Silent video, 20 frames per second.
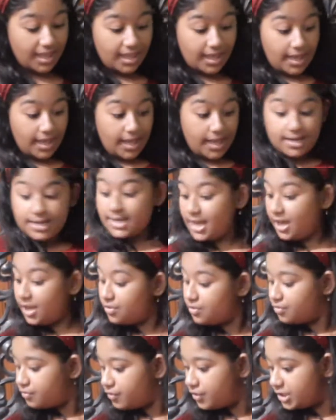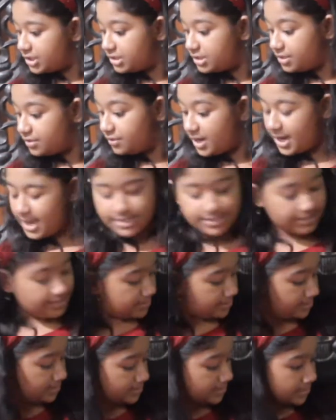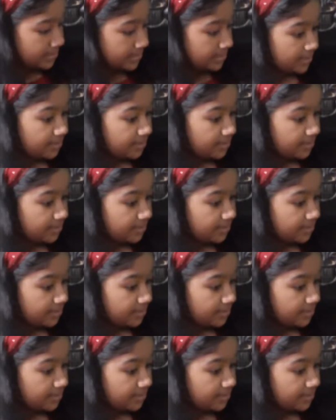And now for the rest,